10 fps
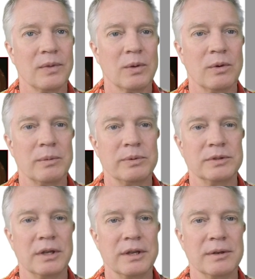where I
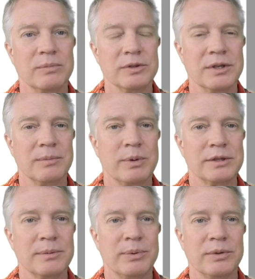again present
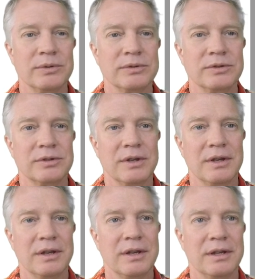principles,
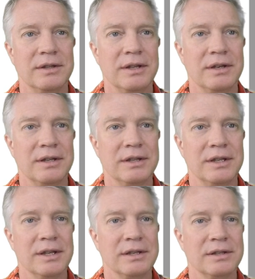and then at the
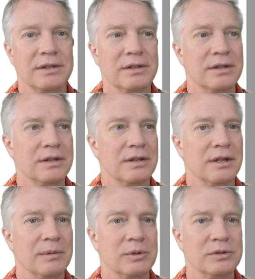end
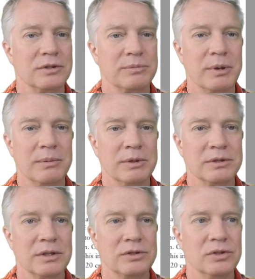there's
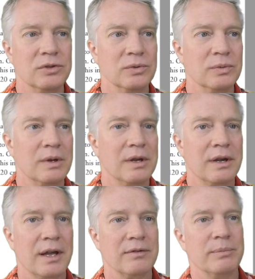experiments that you do.
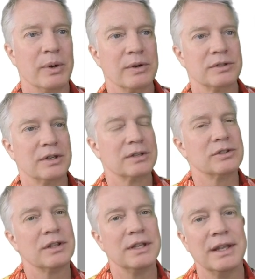I have a bonus section
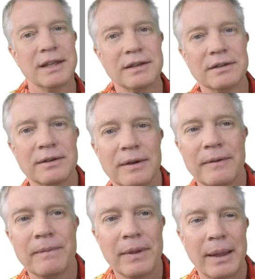at the end.
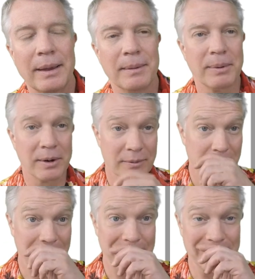Part of
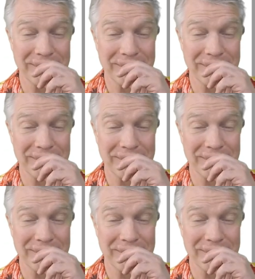my